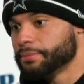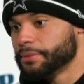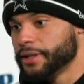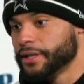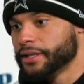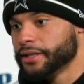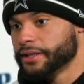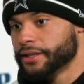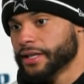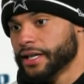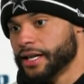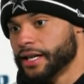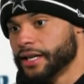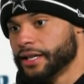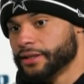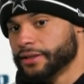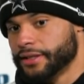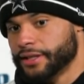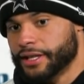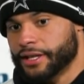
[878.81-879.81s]
but
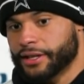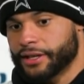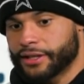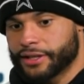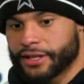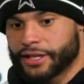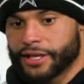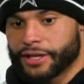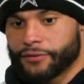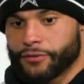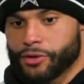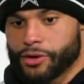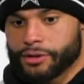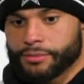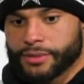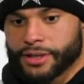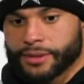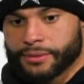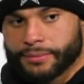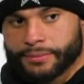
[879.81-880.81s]
then they informed me.